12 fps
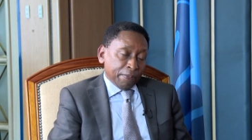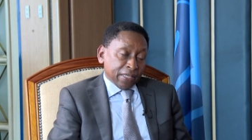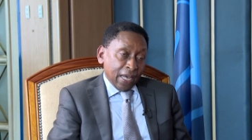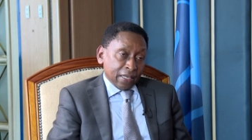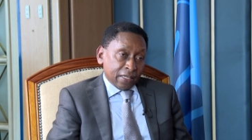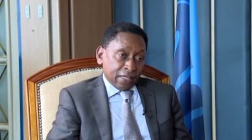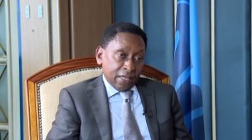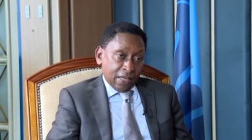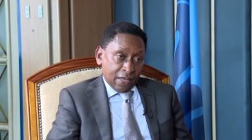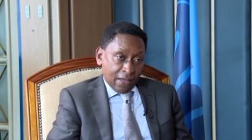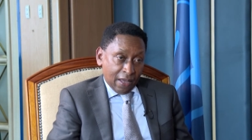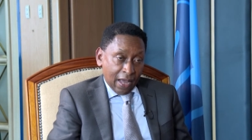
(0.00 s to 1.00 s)
besides
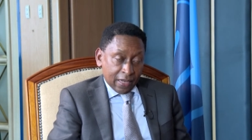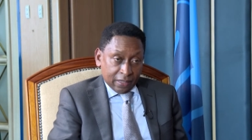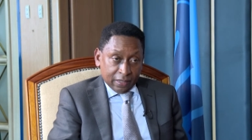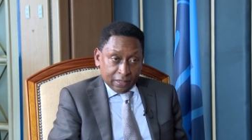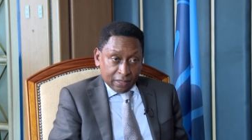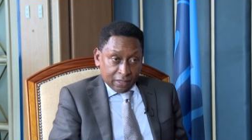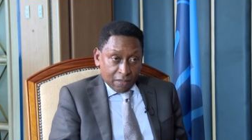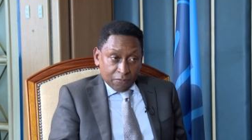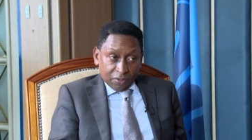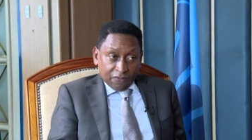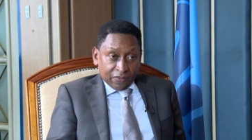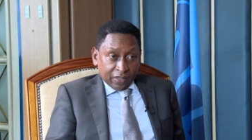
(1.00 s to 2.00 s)
the IT
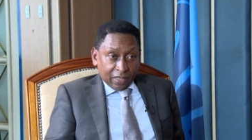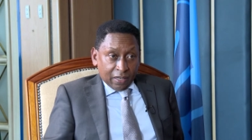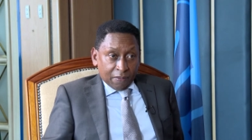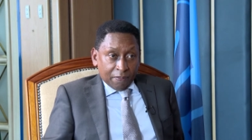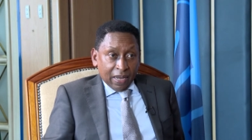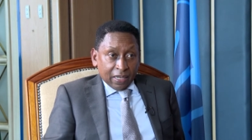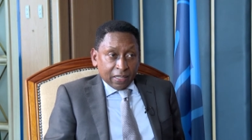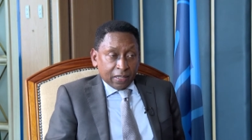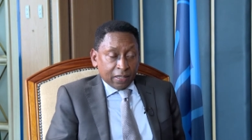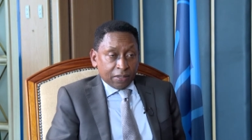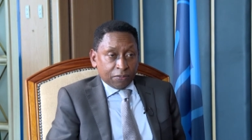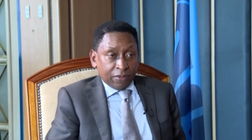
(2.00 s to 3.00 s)
systems of check and
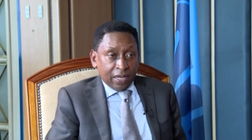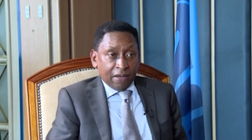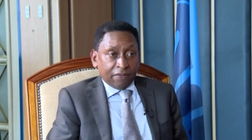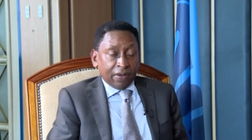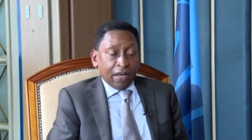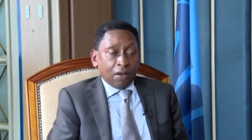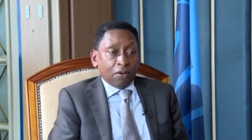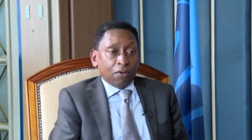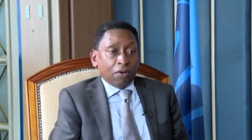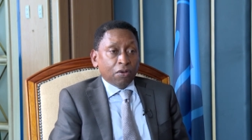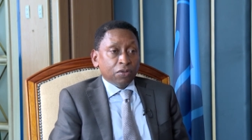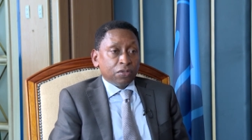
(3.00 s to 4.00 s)
balances, we have
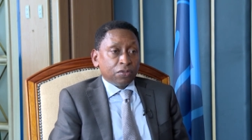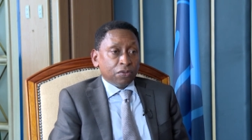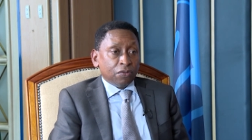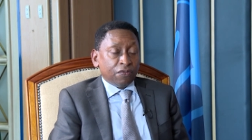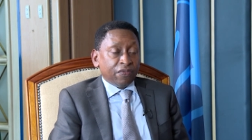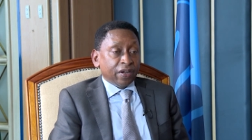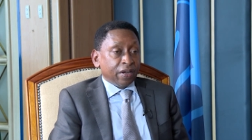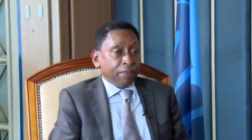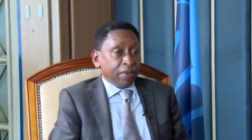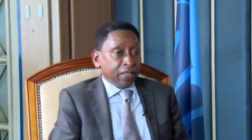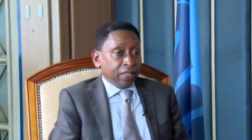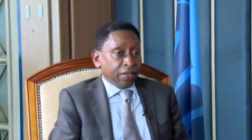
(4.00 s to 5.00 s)
now also very
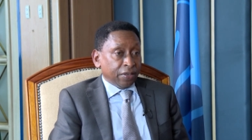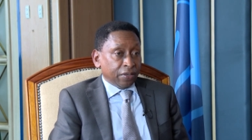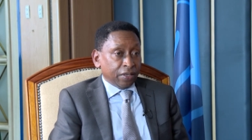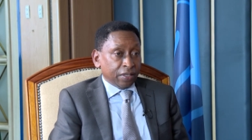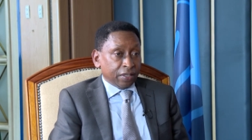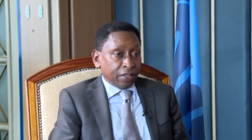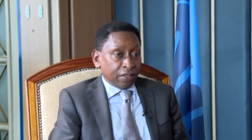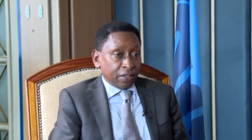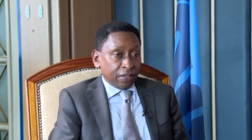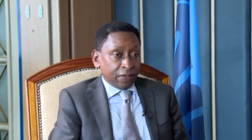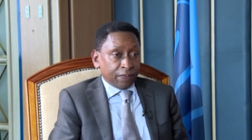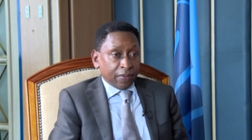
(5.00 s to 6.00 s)
major
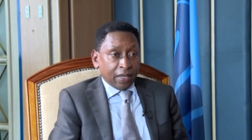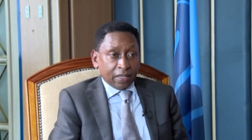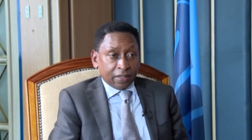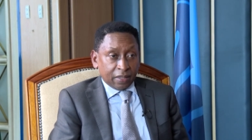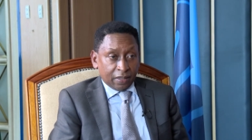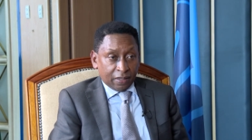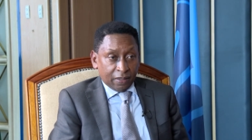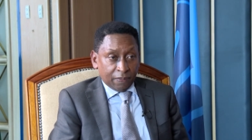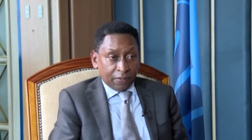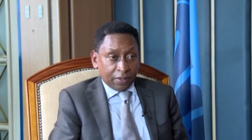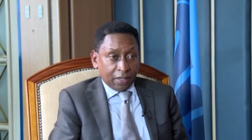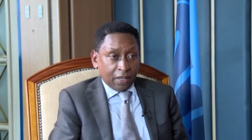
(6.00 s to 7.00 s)
regulatory
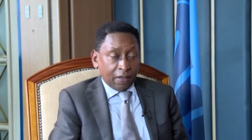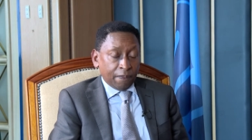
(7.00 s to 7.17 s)
systems.